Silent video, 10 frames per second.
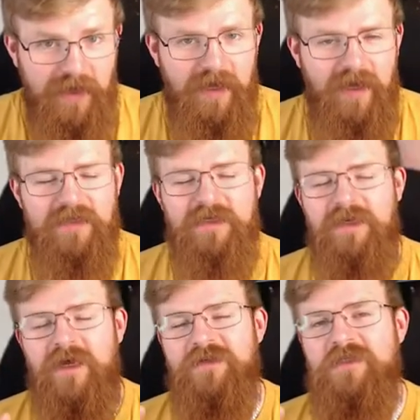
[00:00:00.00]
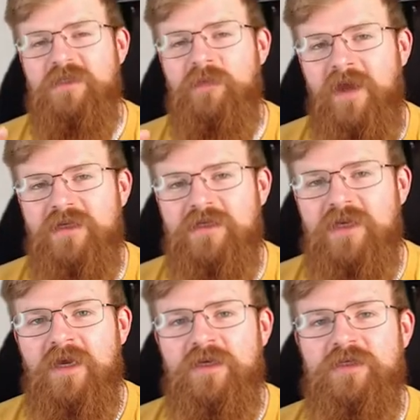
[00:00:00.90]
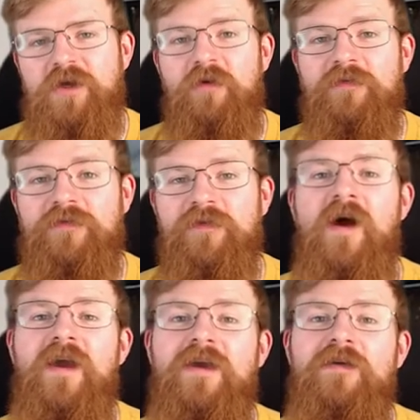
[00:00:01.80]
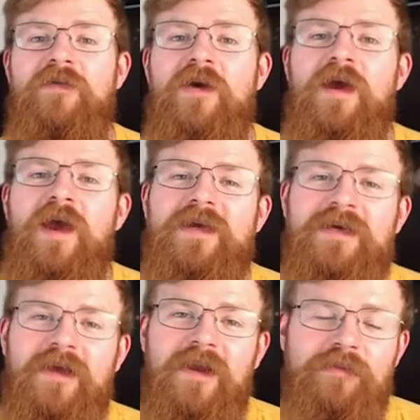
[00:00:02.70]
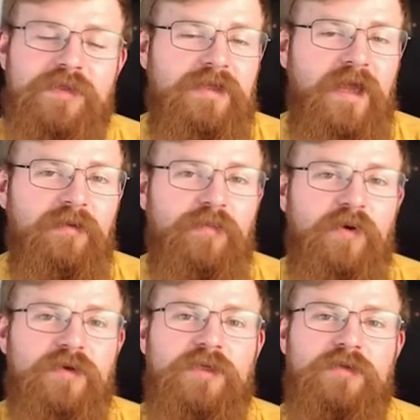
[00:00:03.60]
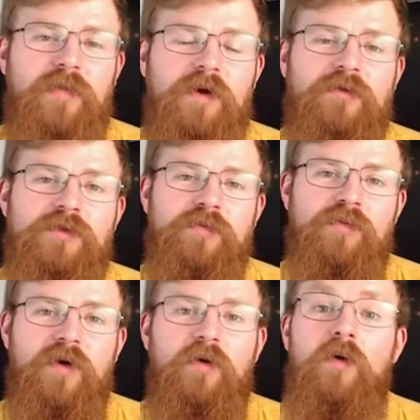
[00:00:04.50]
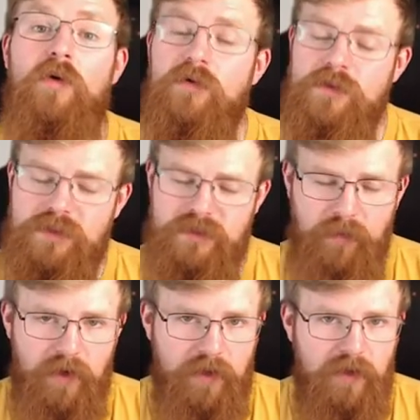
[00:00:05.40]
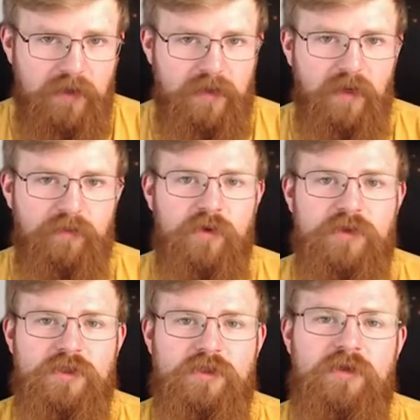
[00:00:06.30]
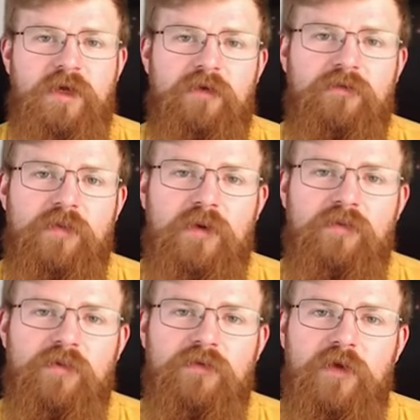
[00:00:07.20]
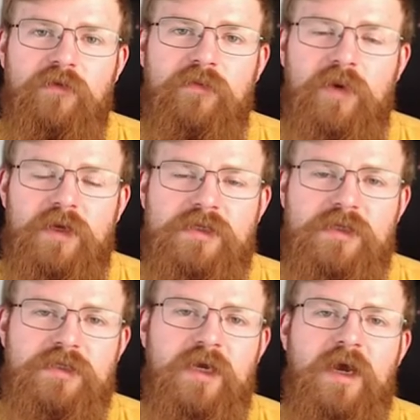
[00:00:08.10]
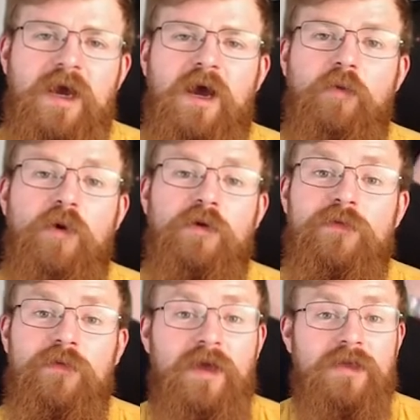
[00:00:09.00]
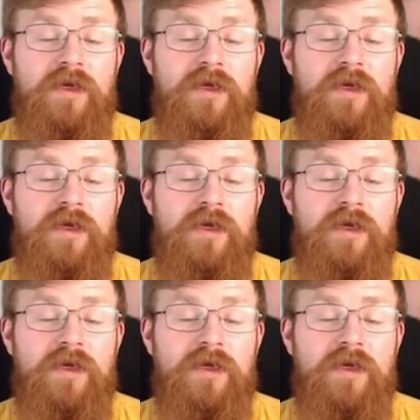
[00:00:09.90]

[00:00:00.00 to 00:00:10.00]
It's a large space, so 5 Eclipse deck boxes by Ultra Pro or similar deck boxes you can get from a number of different places will fit